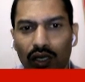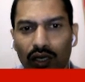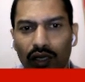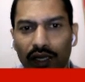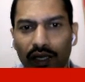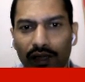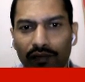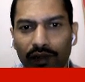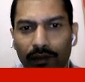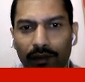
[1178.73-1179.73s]
in a
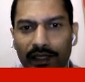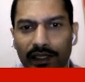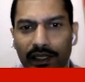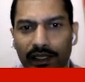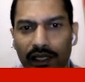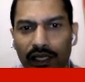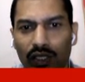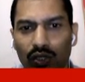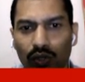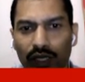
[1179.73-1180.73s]
different places.
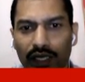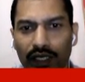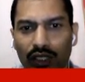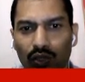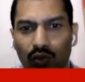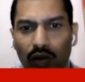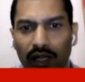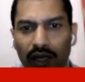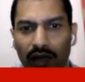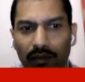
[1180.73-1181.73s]
So energy
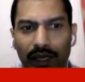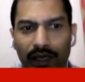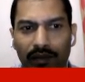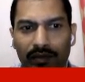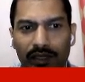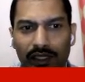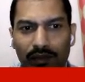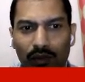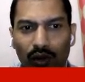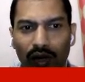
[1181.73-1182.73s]
quanta becomes
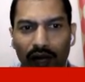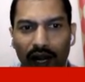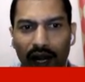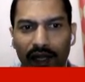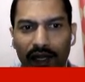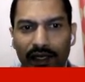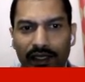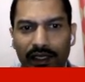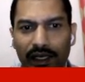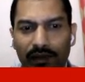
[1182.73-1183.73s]
smaller and
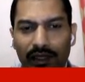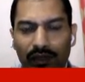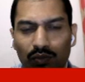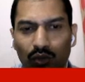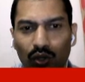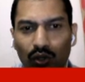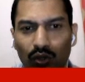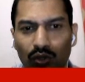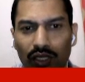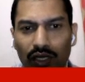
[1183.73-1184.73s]
energy levels more
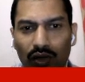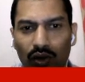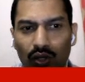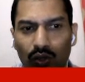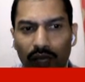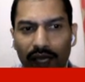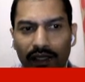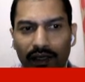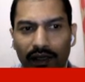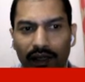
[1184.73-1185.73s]
closer or
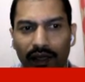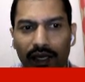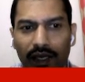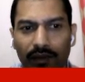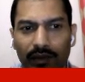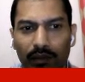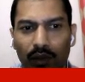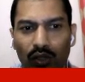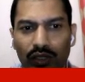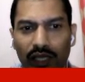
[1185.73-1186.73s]
together. If the
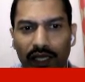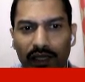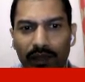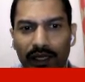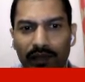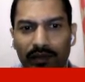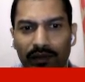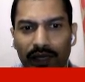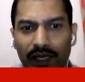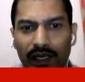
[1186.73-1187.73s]
box length becomes
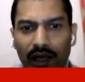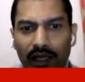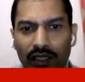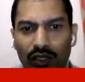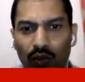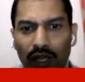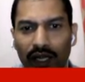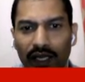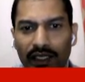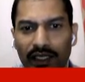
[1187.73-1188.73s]
very large,
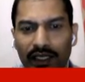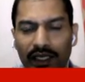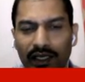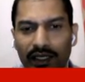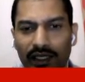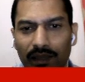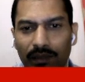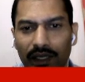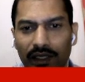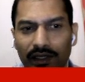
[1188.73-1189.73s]
quantization
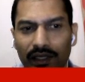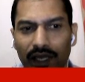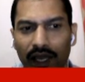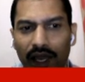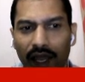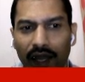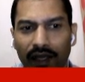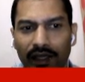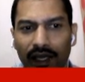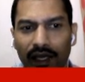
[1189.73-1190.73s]
disappears
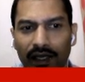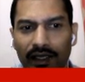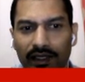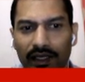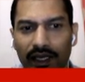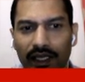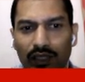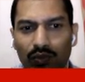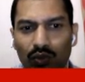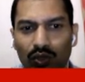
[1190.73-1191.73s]
and there is a
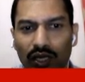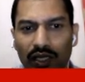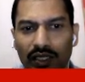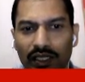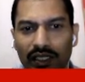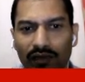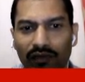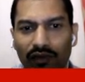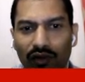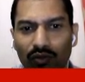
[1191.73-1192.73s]
smooth transition
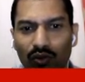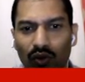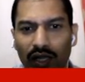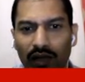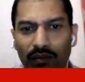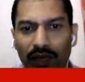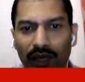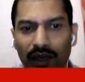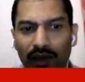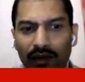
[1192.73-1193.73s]
from quantum
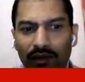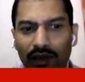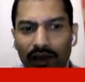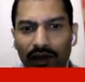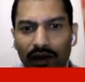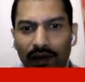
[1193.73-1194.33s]
behavior